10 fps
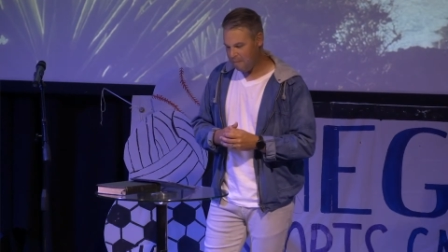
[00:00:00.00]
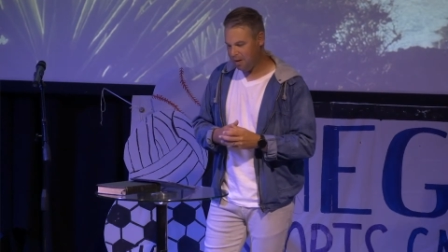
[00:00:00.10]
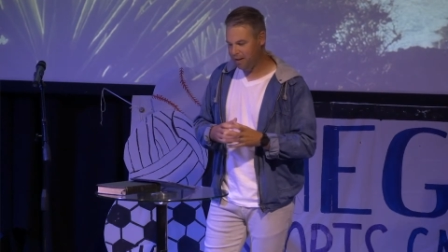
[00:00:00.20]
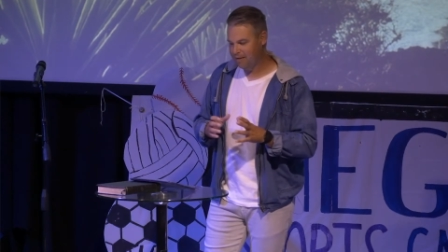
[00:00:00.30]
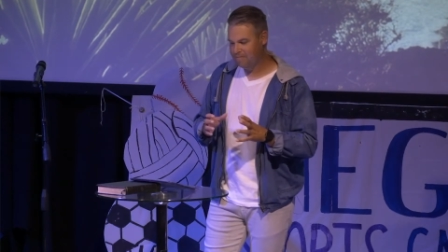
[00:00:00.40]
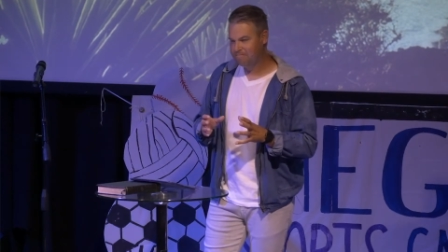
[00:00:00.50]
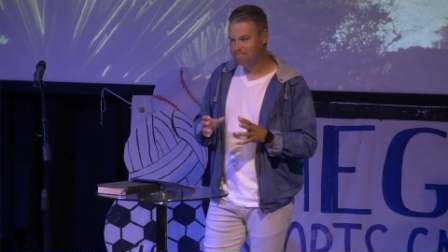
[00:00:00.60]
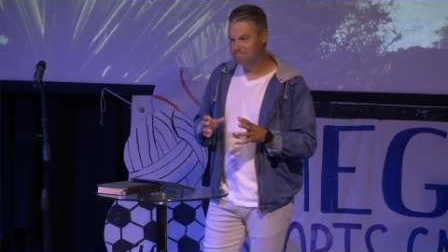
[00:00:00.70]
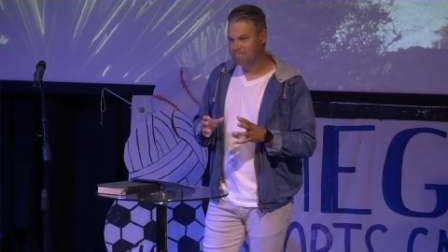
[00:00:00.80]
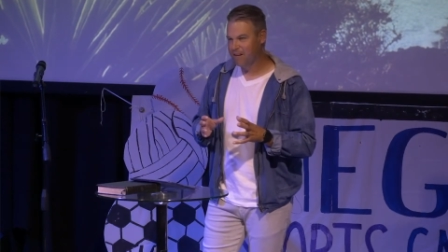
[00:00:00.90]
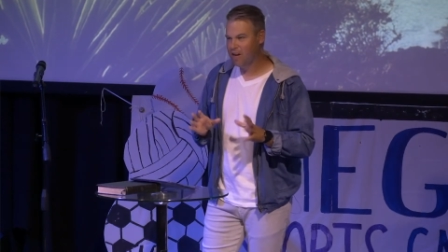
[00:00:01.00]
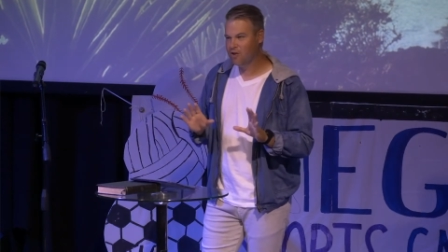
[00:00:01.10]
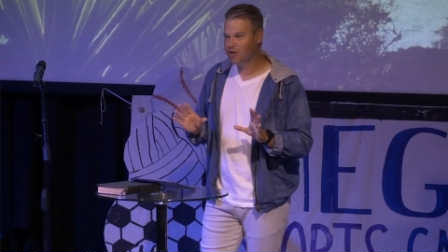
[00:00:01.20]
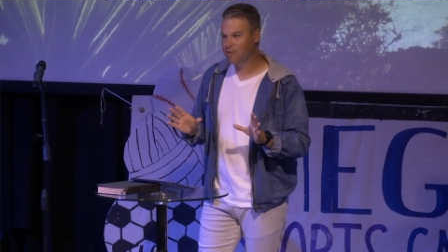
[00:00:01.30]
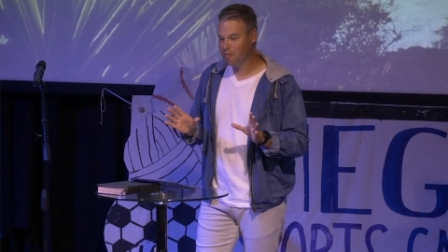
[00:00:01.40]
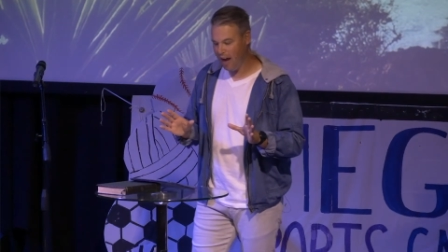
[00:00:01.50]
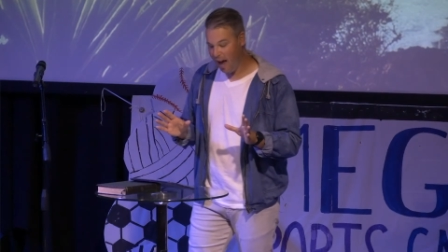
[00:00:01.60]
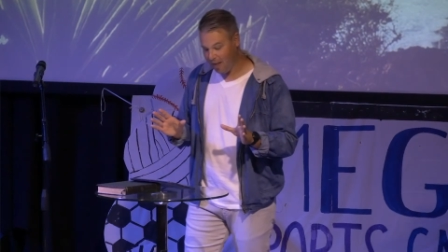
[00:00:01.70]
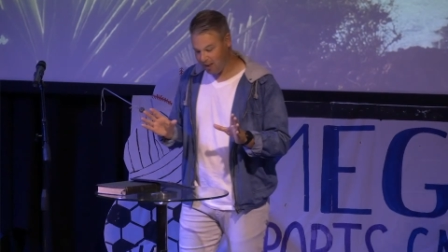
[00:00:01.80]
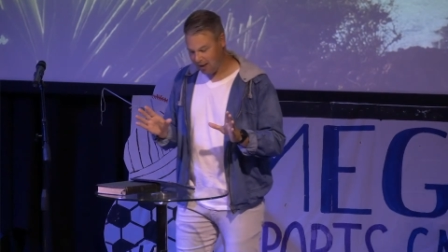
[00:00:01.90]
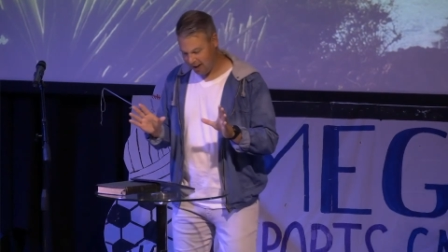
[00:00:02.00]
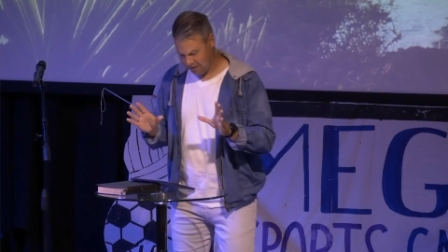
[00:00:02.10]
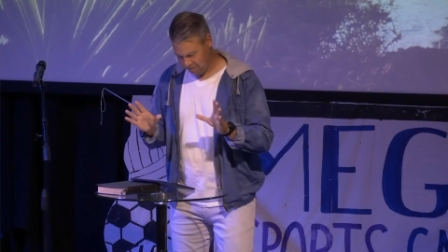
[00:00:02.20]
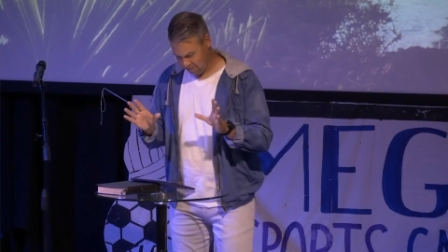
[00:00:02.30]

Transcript: But here's the reality